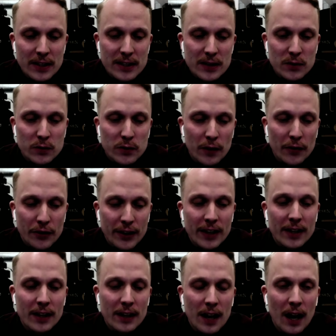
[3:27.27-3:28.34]
This is the
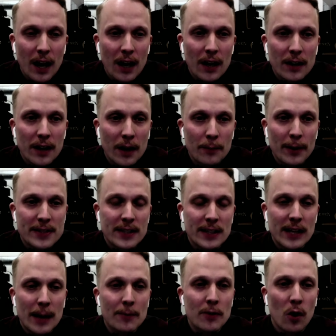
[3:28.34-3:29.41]
thing I, I
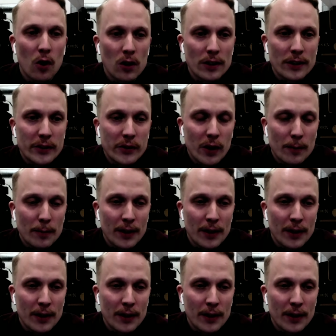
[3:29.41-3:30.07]
basically am calling you